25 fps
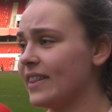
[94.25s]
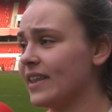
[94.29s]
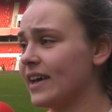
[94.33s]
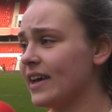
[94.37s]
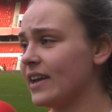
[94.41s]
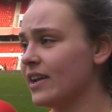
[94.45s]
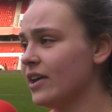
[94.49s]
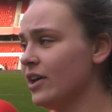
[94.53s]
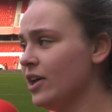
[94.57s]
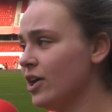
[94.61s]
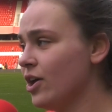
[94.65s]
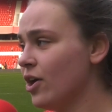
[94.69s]
And
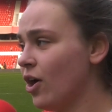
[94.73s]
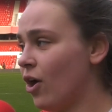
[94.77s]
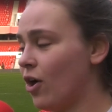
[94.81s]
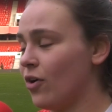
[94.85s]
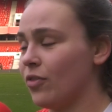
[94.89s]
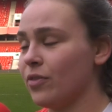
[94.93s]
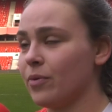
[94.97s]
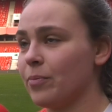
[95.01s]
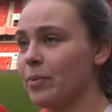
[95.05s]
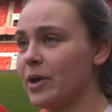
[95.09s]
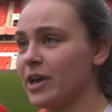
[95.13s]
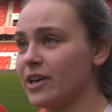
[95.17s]
then
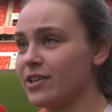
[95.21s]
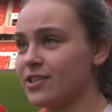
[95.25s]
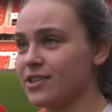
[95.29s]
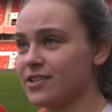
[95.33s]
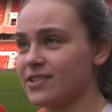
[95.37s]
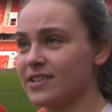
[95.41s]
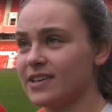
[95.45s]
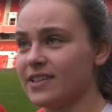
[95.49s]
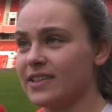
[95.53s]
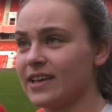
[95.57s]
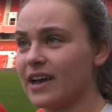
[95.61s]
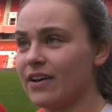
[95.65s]
on the pitch
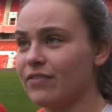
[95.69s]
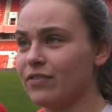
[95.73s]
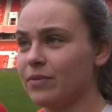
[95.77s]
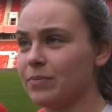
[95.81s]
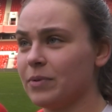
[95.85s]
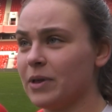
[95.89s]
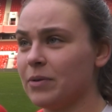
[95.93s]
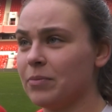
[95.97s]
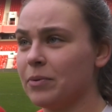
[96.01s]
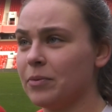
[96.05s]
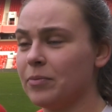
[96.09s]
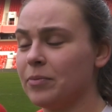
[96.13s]
to see the
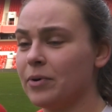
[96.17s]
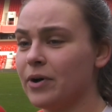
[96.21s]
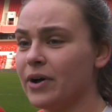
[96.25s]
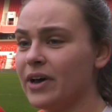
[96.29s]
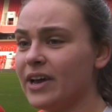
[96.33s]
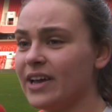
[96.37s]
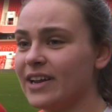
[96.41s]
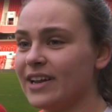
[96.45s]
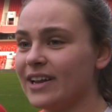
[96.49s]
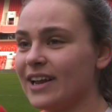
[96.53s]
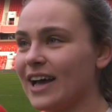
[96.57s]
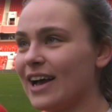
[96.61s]
effort people
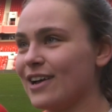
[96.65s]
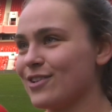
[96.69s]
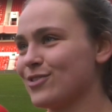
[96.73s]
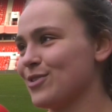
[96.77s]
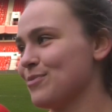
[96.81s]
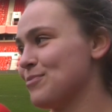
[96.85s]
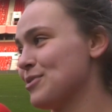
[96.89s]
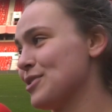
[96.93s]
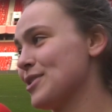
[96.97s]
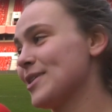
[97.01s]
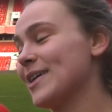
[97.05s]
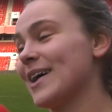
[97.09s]
put in and like
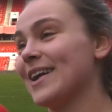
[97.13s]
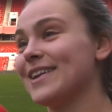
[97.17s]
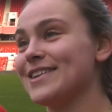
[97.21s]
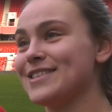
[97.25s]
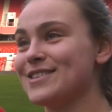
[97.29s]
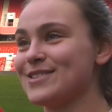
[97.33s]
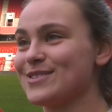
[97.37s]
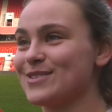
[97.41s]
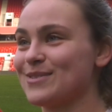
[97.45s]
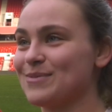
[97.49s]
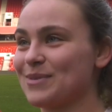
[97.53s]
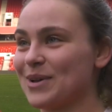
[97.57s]
some of the
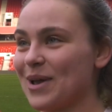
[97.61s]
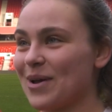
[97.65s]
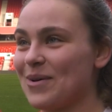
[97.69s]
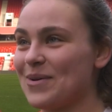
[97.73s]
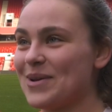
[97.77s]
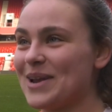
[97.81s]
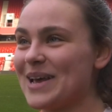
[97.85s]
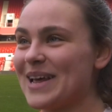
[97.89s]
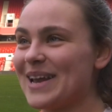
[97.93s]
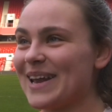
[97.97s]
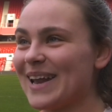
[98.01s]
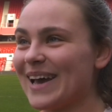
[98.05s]
challenges that were
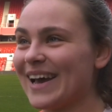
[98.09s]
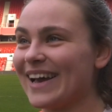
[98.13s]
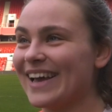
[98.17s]
going in,